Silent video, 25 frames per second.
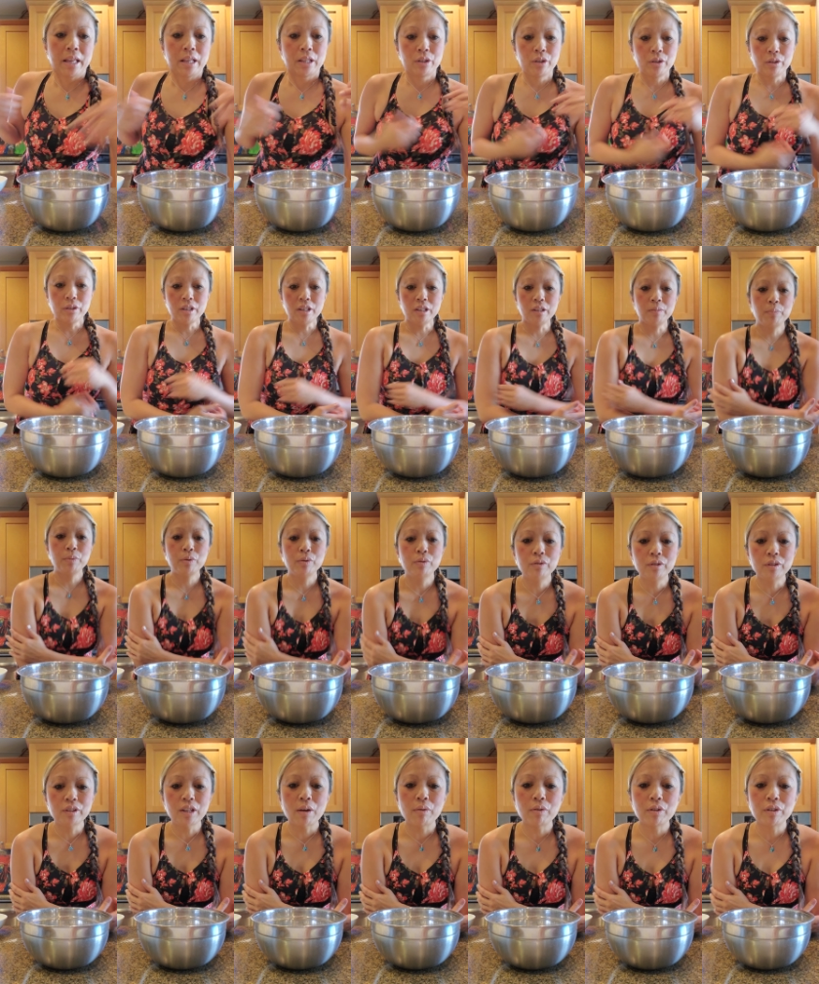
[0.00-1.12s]
2
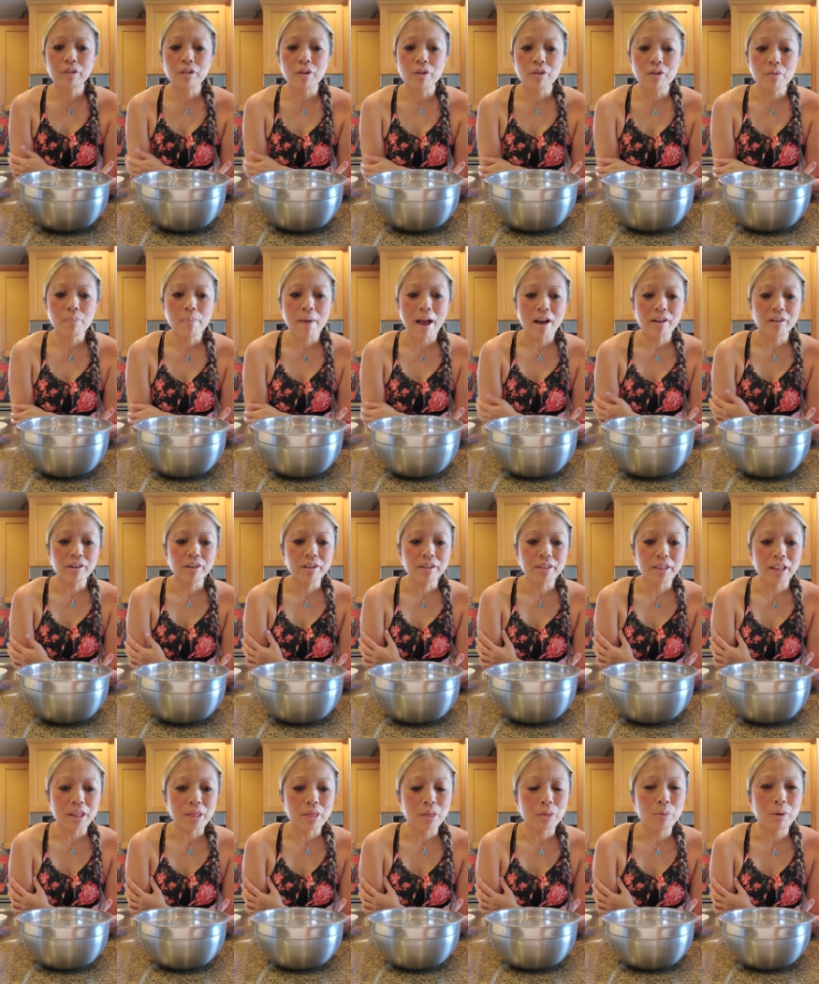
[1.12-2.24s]
teaspoons, that was cocoa powder,
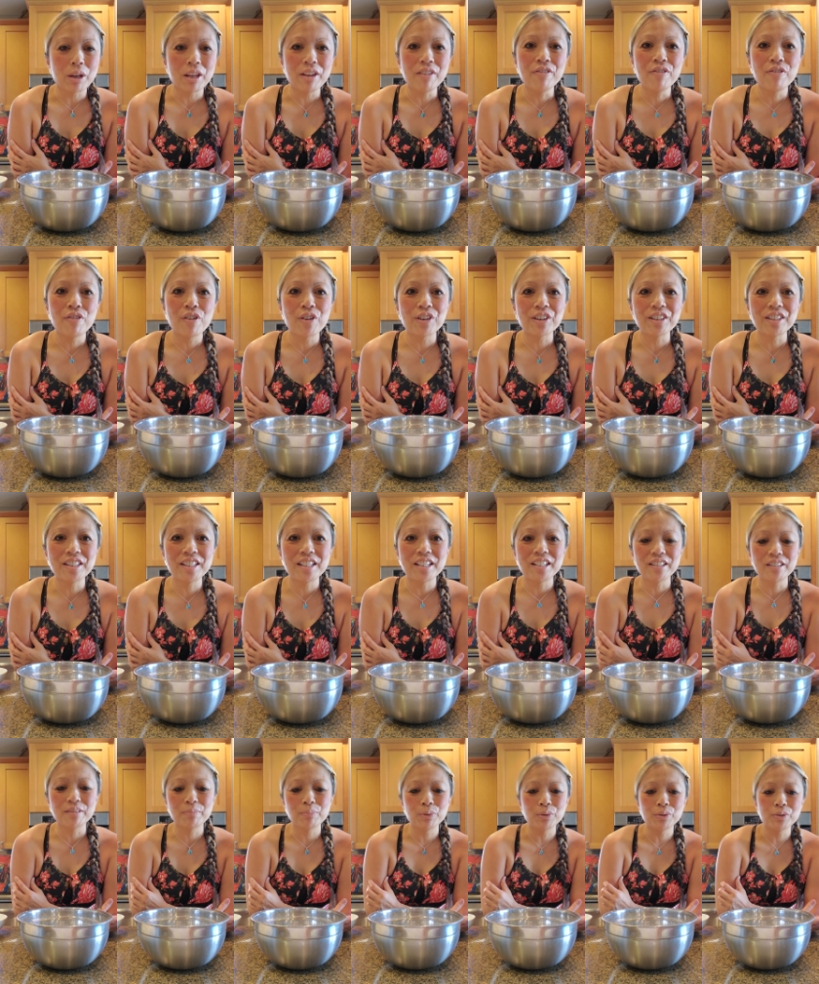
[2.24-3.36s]
then 3/4
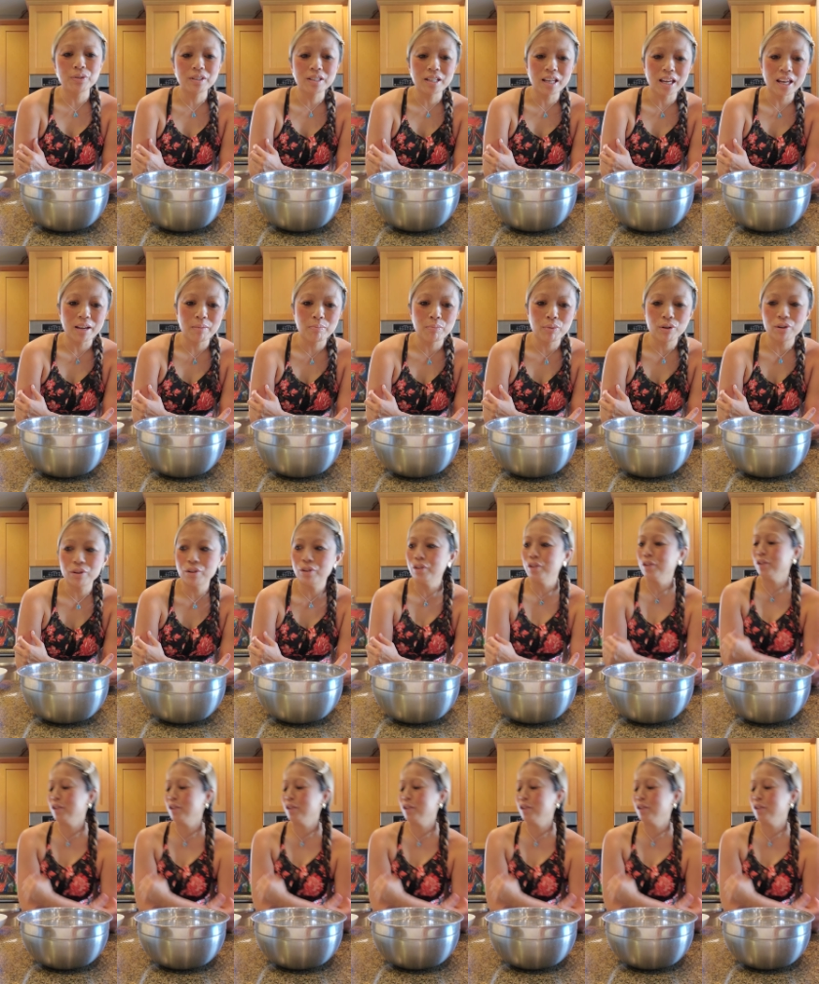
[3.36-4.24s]
teaspoon table